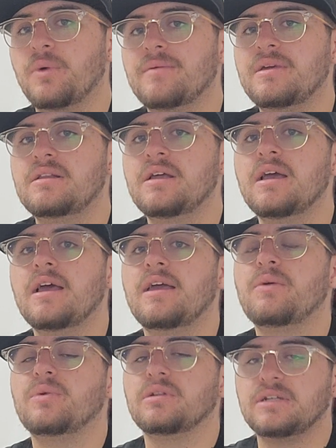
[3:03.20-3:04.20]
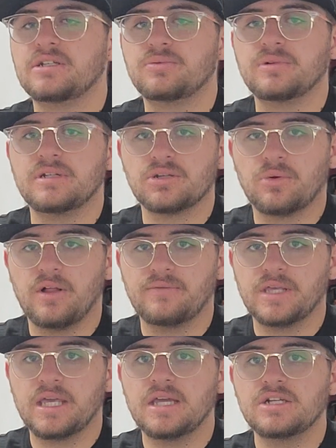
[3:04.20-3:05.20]
women, it will lead to a
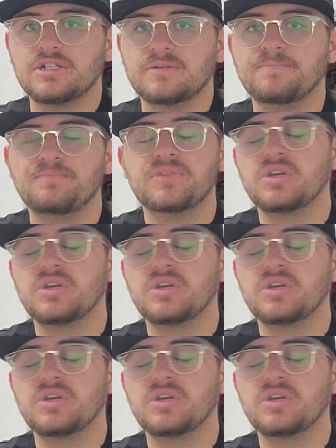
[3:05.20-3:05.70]
disqualification.